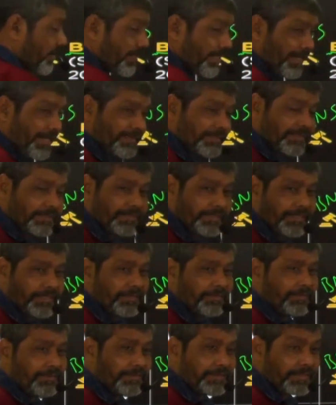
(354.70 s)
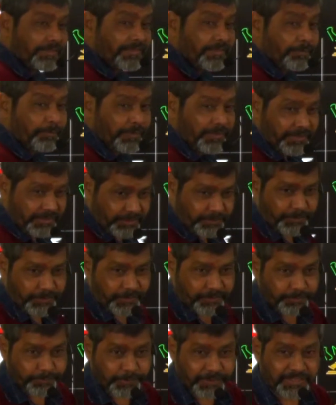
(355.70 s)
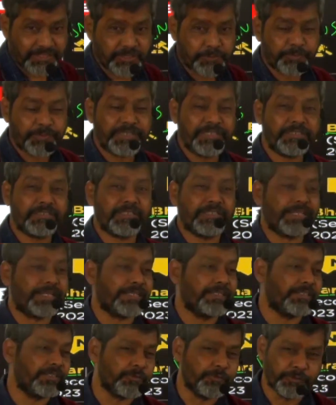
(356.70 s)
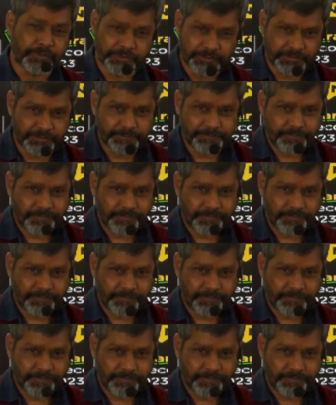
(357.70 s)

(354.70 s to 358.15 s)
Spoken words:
rather than just a punishment. Punishment is a negative word.